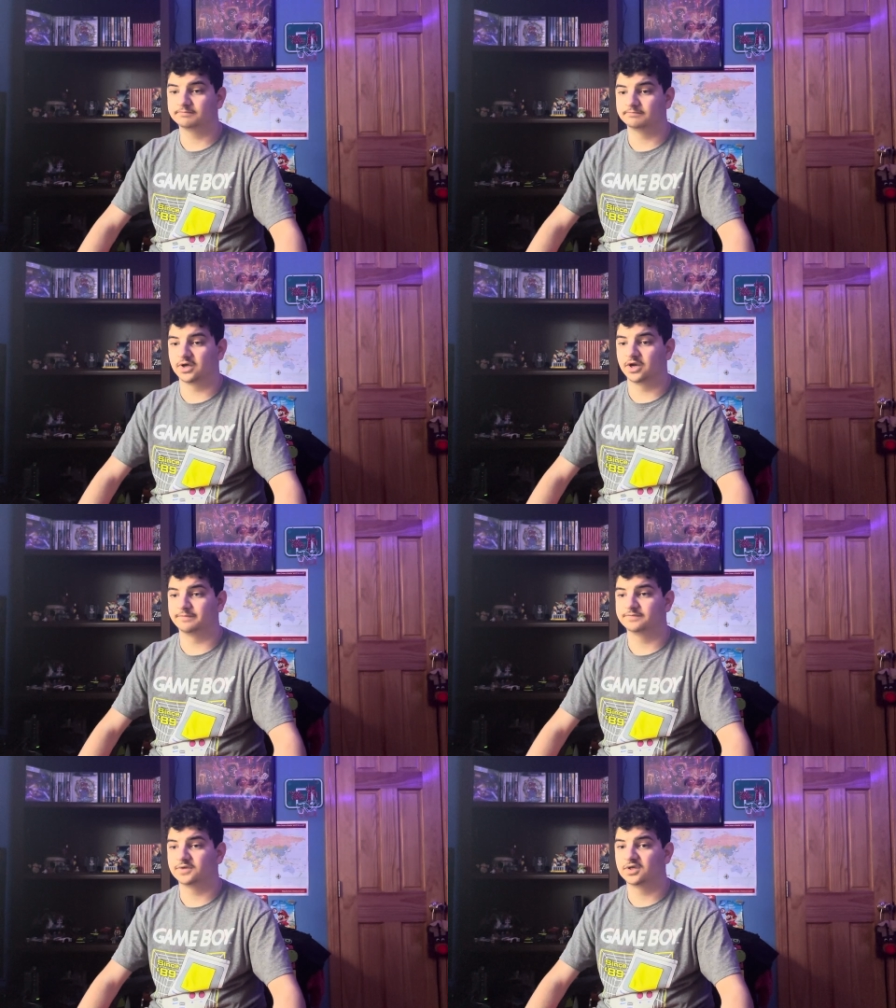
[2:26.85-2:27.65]

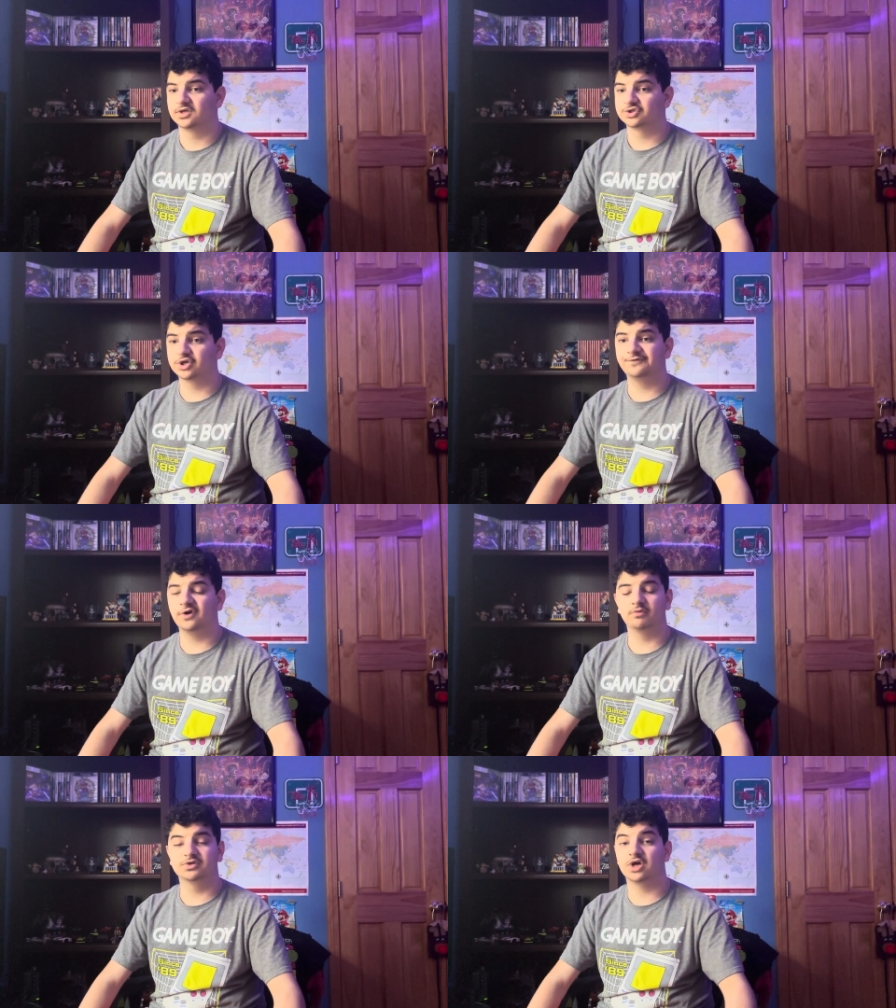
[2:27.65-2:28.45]
But, so
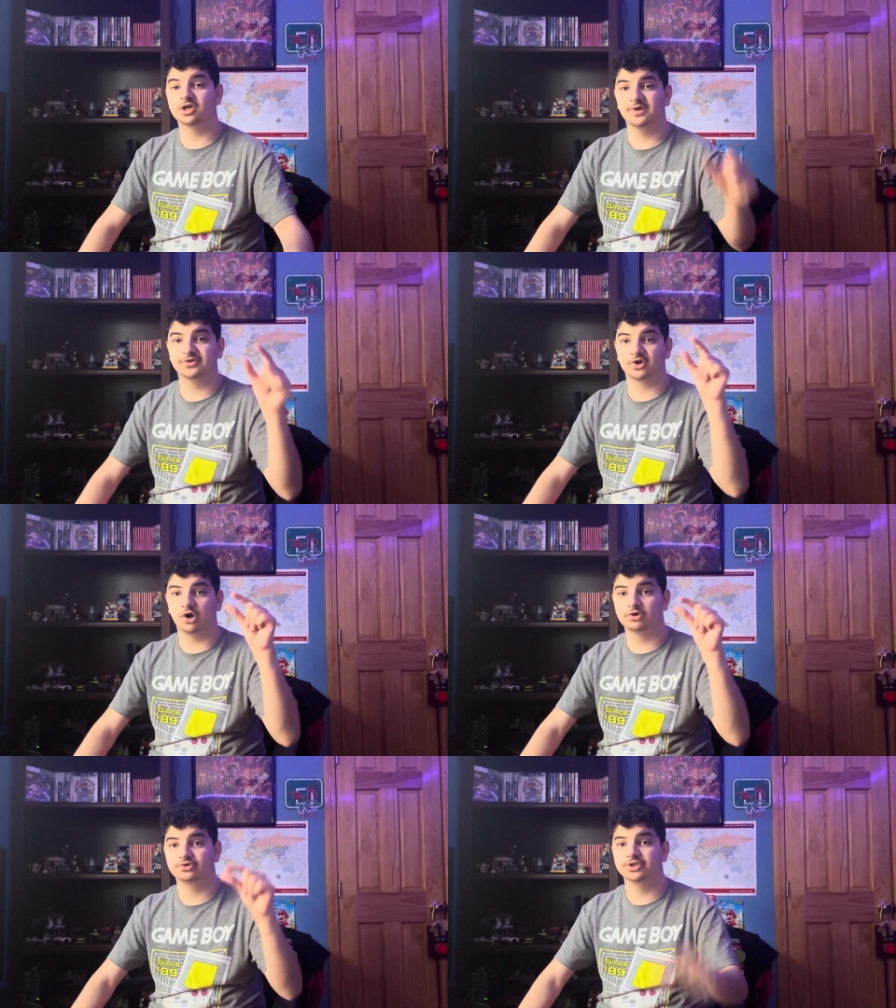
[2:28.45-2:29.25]
far, we talked about the
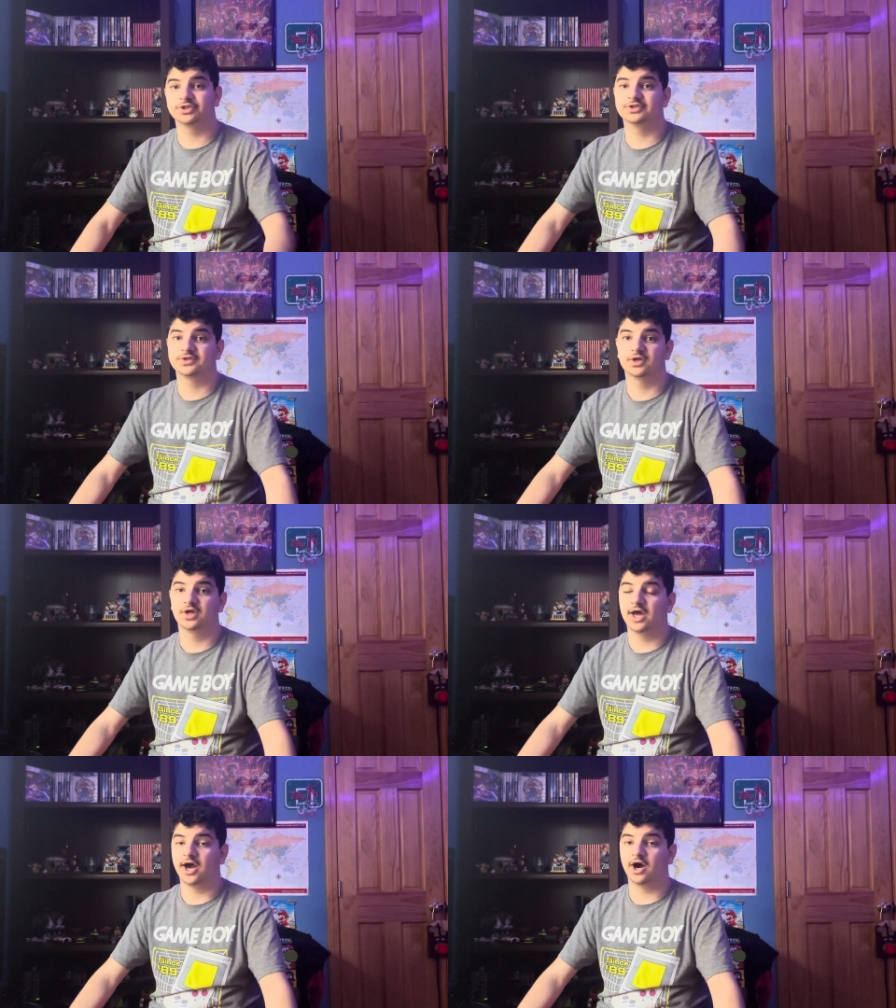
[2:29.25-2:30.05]
cartridges,
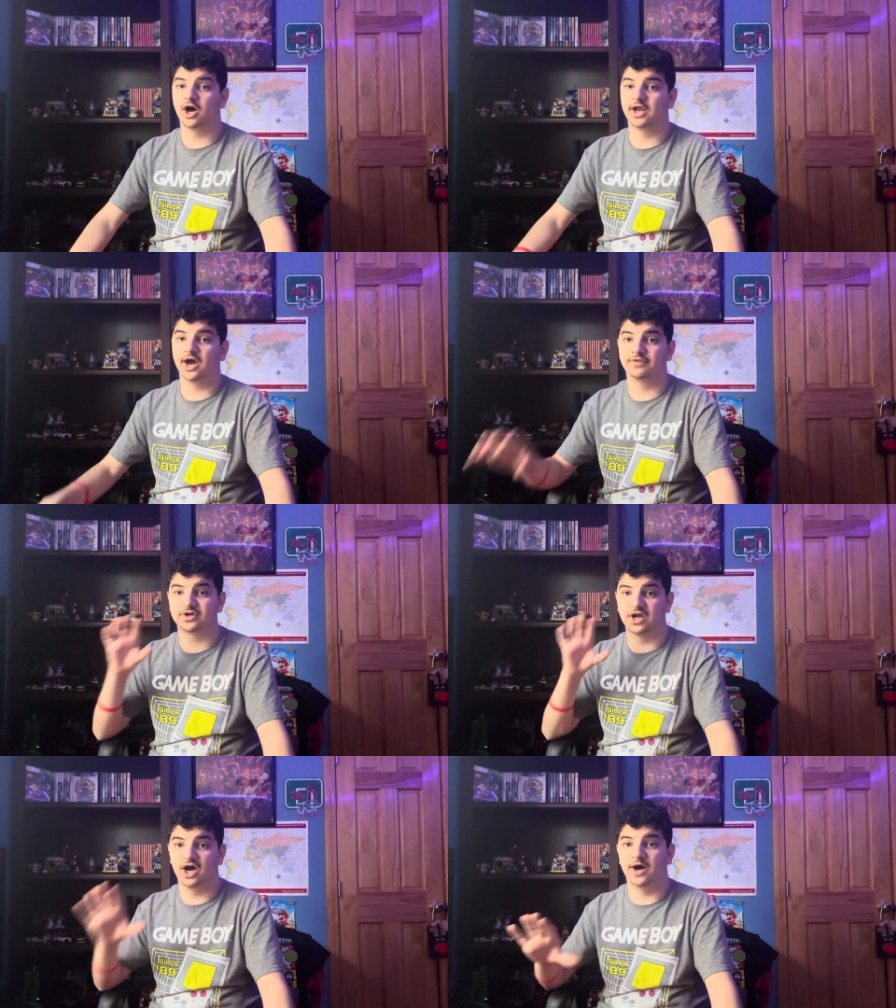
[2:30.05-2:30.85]
on how they're
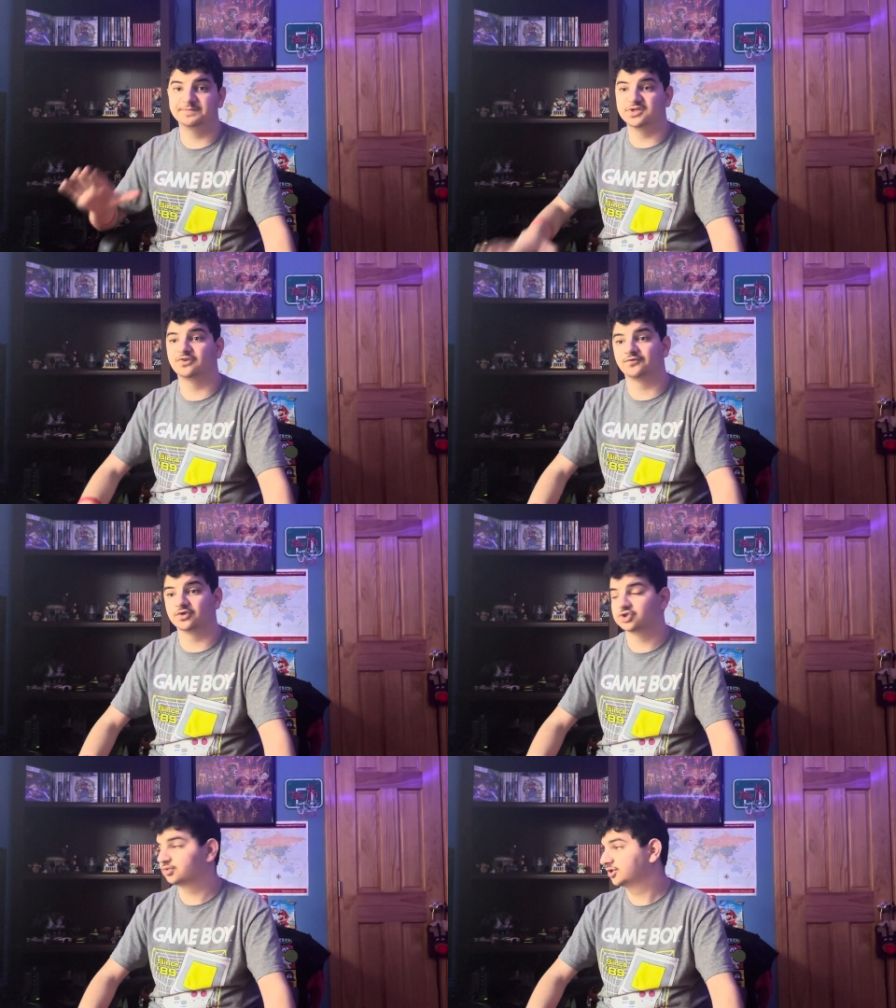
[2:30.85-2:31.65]
going to update it for
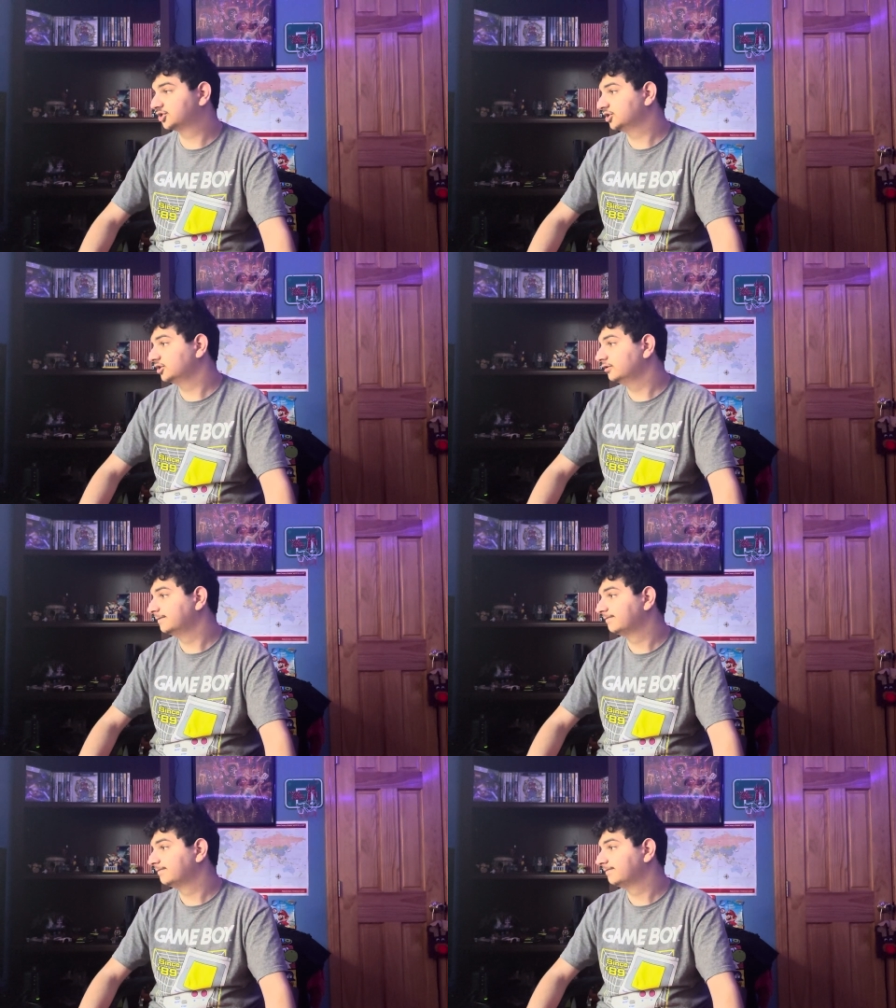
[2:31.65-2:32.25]
the Switch 2,